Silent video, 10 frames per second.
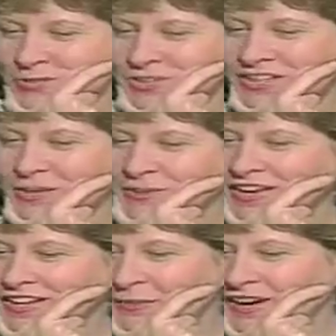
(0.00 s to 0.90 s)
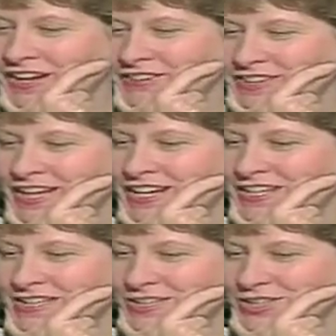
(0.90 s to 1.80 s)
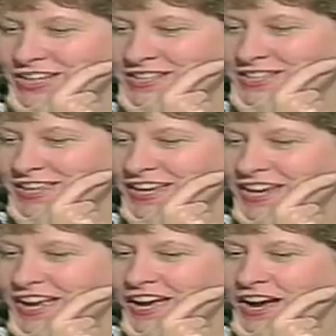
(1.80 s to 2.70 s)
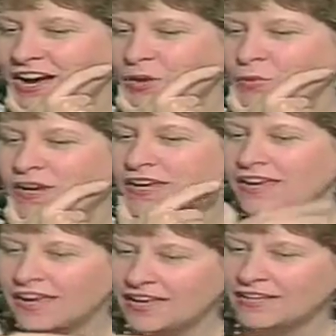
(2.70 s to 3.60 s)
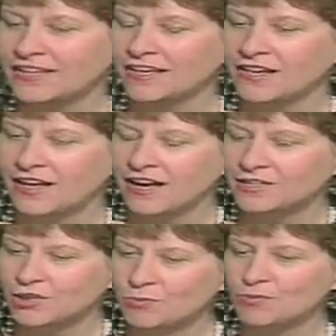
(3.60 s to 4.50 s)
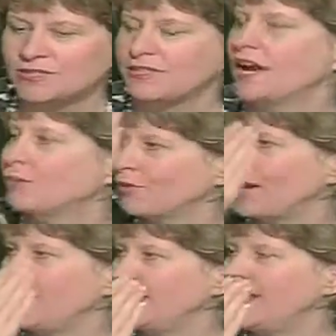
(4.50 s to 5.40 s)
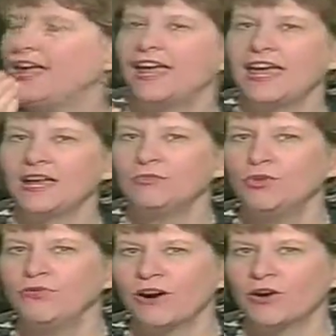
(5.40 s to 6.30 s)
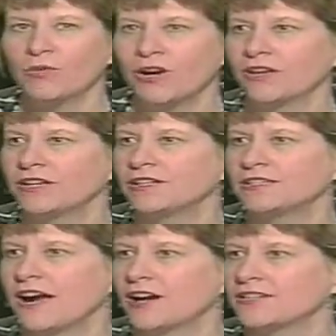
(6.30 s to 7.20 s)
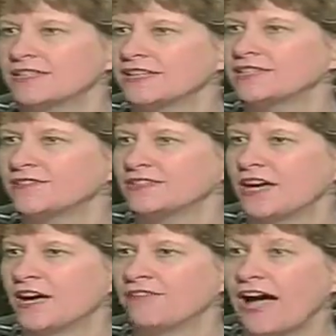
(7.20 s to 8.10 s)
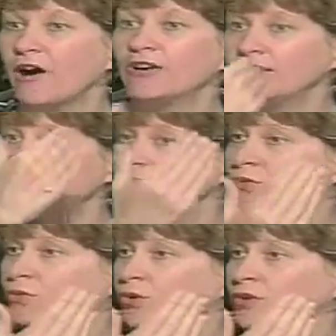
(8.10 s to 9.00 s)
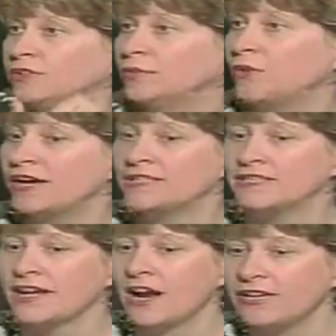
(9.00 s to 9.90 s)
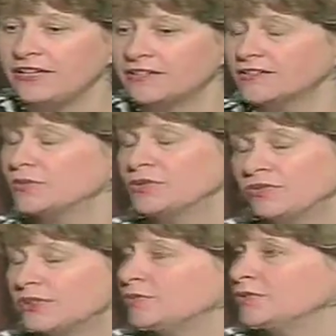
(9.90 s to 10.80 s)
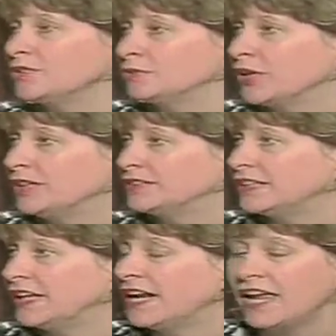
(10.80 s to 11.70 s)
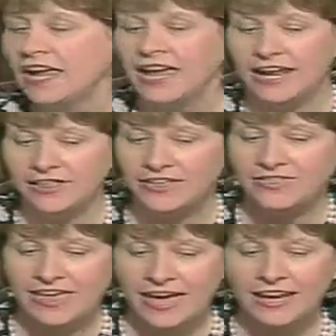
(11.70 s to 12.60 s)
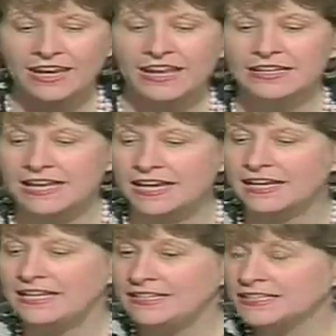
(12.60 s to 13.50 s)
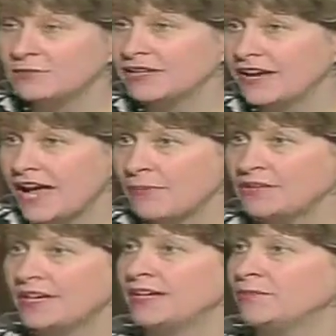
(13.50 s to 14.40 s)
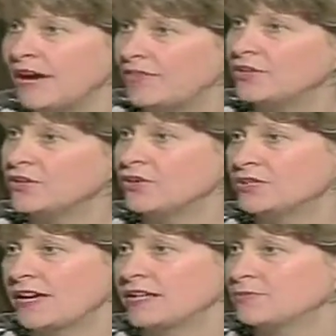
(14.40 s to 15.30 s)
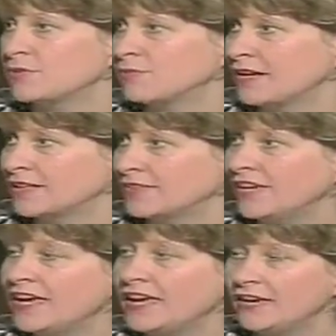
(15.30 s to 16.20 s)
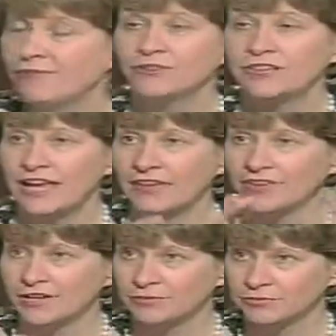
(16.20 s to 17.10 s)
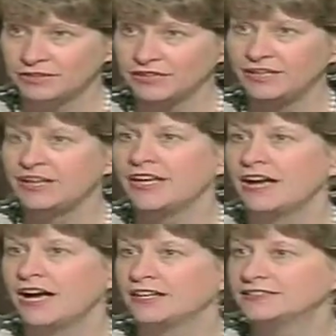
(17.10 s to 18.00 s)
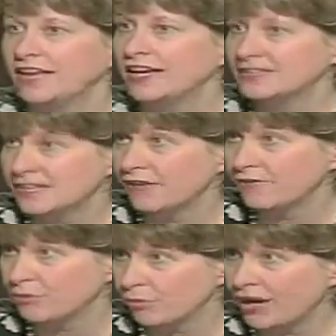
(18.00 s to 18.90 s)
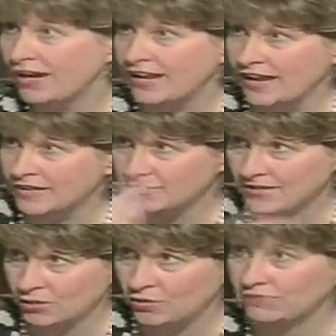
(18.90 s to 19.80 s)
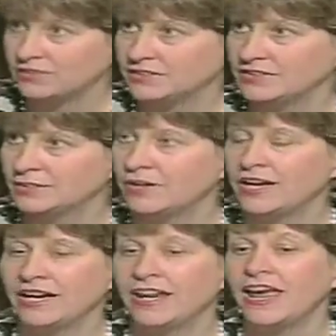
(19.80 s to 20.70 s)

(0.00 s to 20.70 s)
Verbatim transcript: a really compelling body of data to suggest that we can supersede our brain and move our awareness, our sense of self, out into the world in ways that aren't easily reducible to the brain state. And I think that data needs to be accommodated by the neuroscience perspective if we're to have a complete science of the brain as equivalent to the mind.